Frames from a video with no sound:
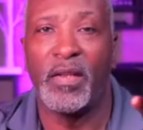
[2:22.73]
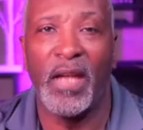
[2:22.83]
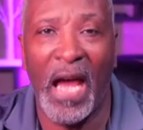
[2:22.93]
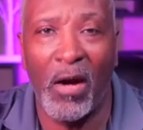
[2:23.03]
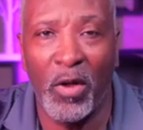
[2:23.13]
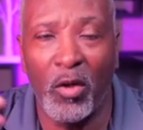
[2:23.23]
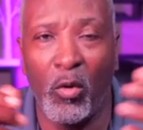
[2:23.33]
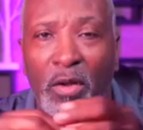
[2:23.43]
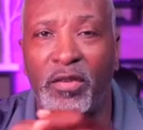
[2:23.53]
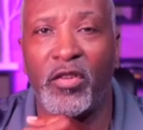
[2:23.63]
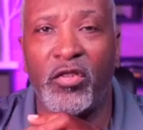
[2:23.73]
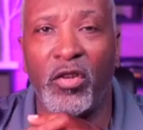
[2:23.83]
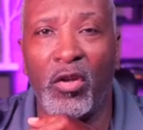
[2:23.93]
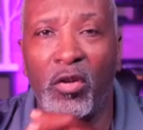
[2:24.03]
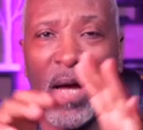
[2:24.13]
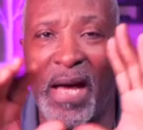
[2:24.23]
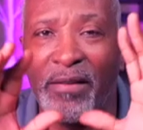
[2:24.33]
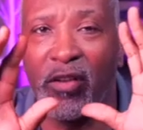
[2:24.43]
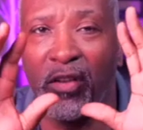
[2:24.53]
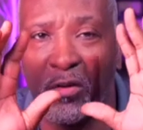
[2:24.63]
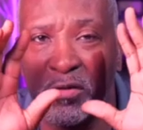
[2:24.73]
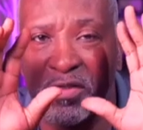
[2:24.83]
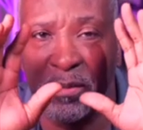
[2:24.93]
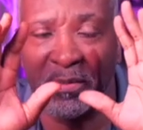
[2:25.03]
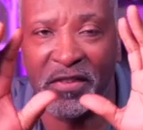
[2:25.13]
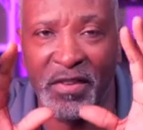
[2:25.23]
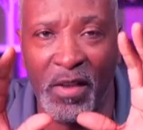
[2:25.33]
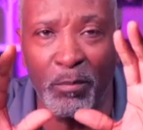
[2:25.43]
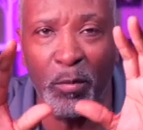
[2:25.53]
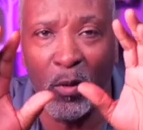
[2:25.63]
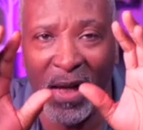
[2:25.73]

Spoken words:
Now we're going to show you how to use some simple